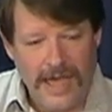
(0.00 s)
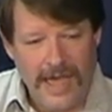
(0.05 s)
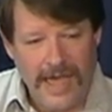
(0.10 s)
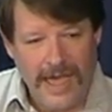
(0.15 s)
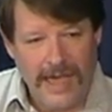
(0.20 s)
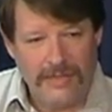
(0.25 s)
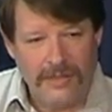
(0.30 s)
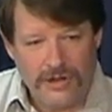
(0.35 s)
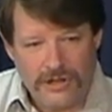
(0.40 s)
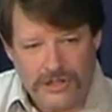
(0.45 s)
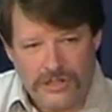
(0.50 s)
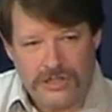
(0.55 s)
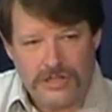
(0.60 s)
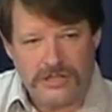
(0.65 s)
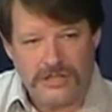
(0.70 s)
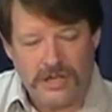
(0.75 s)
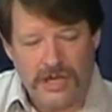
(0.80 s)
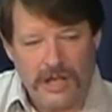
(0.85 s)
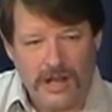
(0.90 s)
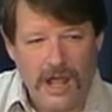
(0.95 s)
and there's
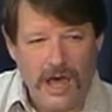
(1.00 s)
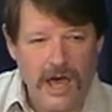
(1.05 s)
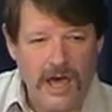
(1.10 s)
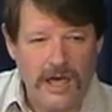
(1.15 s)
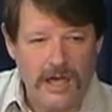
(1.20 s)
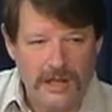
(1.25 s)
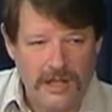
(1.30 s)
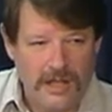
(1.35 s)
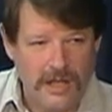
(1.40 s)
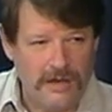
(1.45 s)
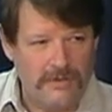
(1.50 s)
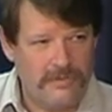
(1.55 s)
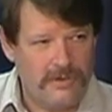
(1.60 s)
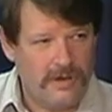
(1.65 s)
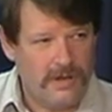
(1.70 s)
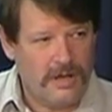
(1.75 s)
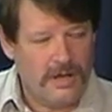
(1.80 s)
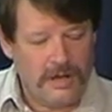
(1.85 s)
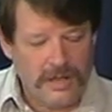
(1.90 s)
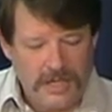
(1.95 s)
just not enough.
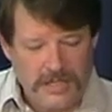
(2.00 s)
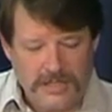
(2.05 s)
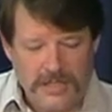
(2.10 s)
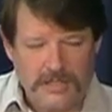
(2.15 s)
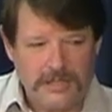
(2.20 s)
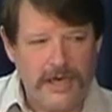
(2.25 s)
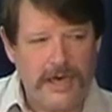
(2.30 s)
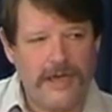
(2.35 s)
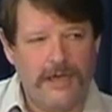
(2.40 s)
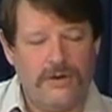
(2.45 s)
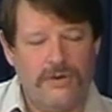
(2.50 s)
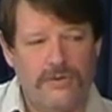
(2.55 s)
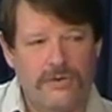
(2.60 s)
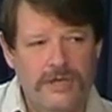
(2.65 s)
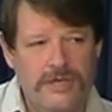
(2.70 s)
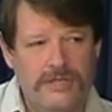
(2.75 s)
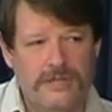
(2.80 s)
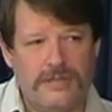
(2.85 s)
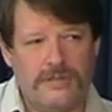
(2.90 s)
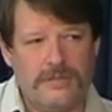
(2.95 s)
Because it's like
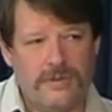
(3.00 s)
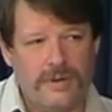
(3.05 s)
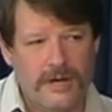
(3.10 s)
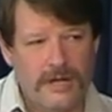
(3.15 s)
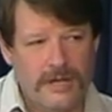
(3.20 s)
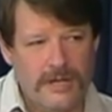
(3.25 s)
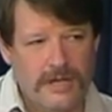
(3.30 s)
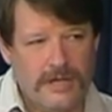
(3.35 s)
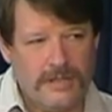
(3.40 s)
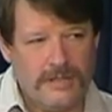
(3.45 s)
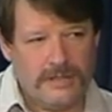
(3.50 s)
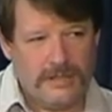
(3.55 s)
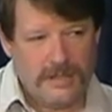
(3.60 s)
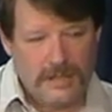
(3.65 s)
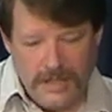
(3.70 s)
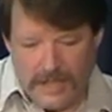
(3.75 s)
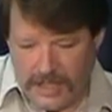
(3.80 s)
grease is what it is.